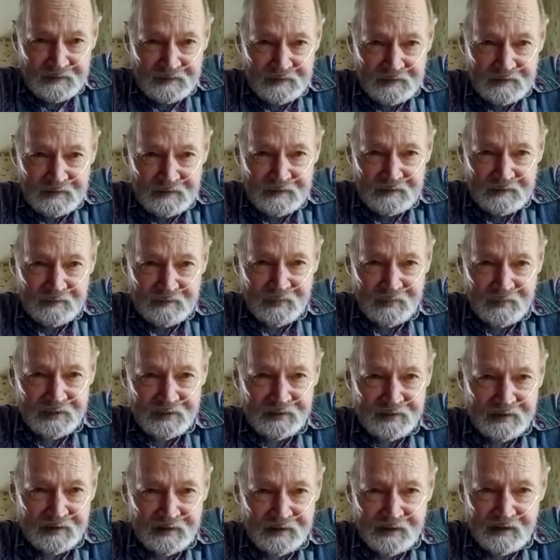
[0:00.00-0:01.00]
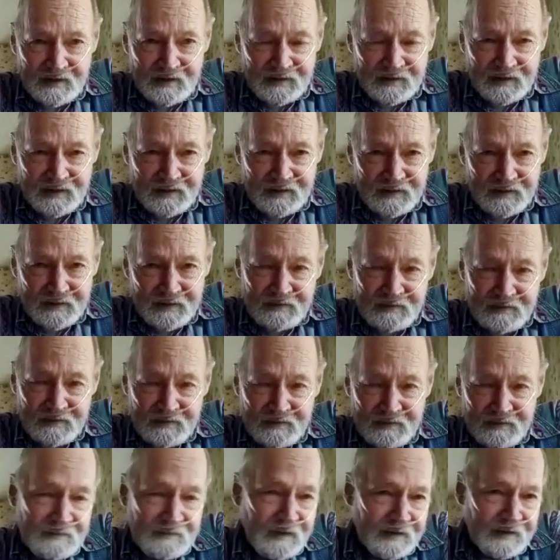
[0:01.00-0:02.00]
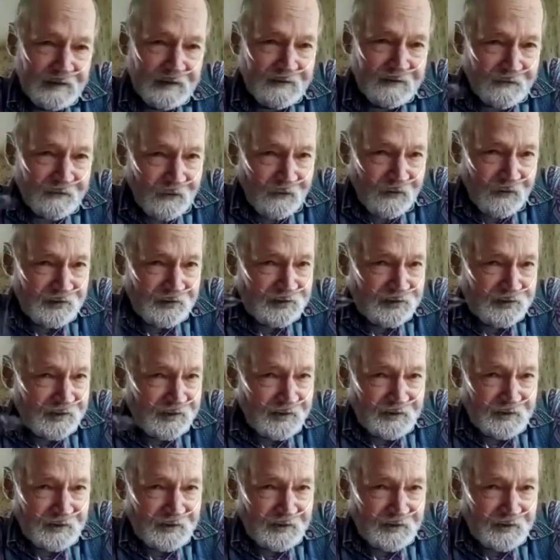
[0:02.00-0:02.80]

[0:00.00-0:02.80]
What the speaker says: But then in the 1940s and the